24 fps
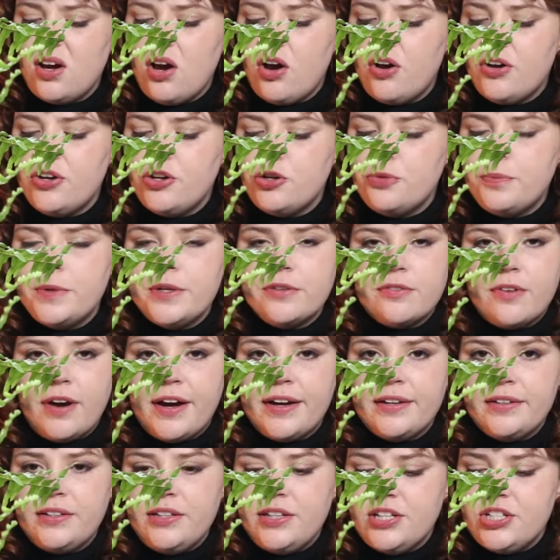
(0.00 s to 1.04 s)
oh, you'll be
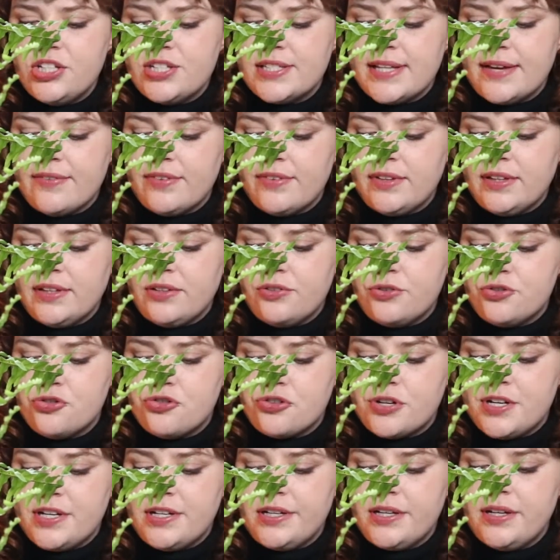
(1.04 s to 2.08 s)
right, you can just have a little
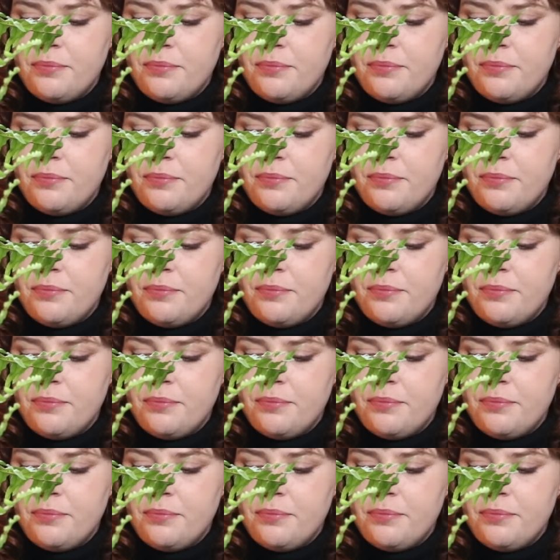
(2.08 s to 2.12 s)
drink,